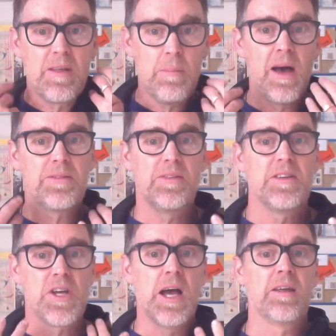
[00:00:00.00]
mouth and their
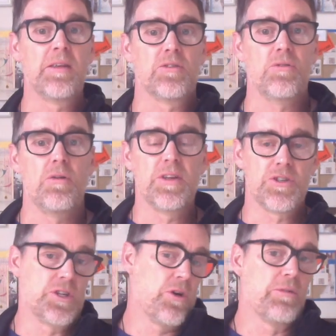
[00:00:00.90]
tongue and their throat and their
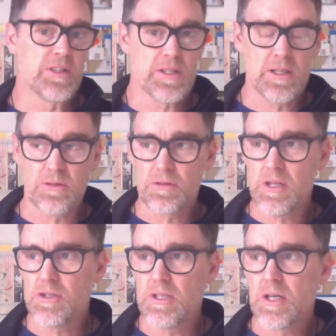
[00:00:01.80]
cheeks. Obviously, their
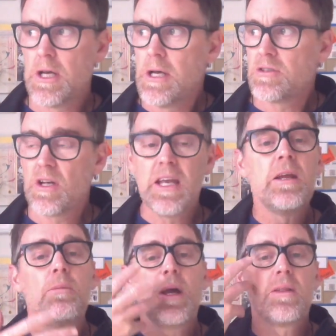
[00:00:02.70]
cheeks. So
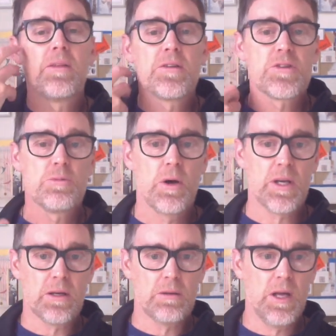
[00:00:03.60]
anywhere that there's
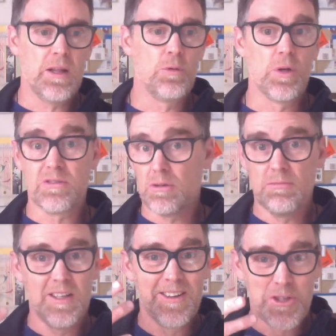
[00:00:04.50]
smoke and all
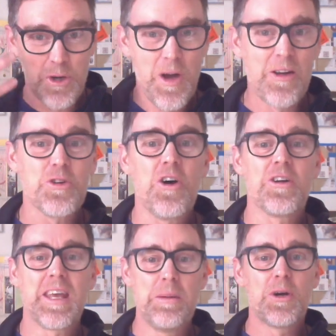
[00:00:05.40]
the 200
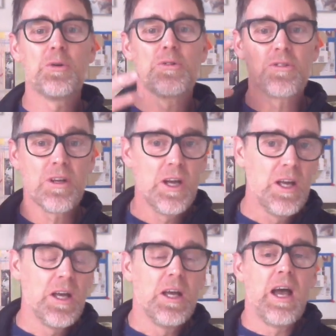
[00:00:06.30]
odd chemicals that
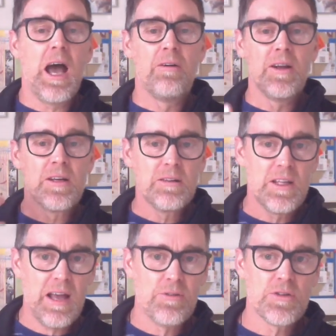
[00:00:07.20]
are in it,
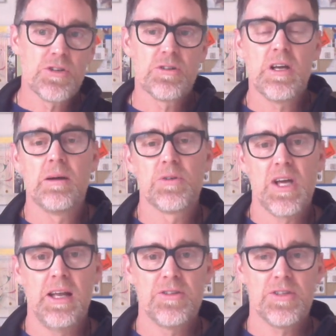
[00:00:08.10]
the average
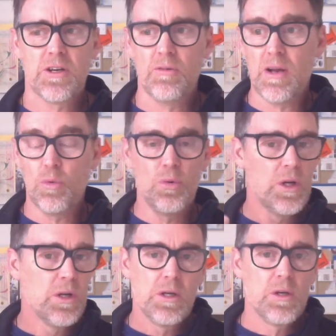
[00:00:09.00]
tailored cigarette will
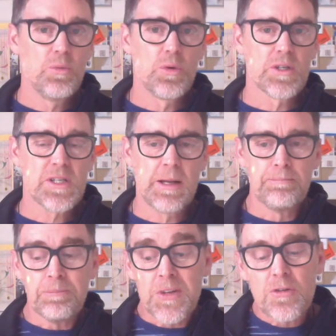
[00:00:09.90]
contain.
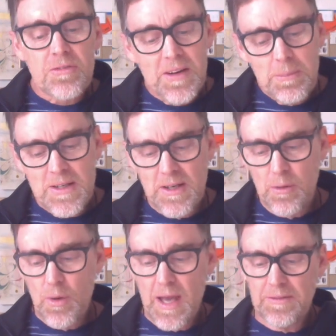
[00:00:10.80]
So fundamentally,
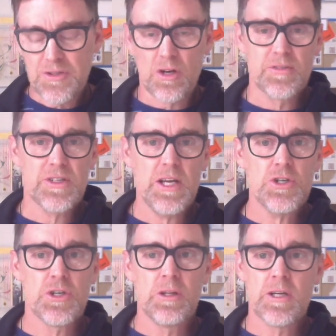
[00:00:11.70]
we had this
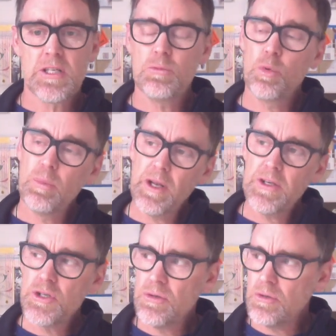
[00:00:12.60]
conversation, and I said, well, buddy,
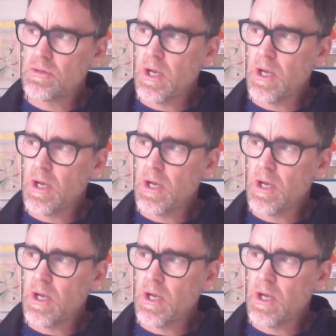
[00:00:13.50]
do you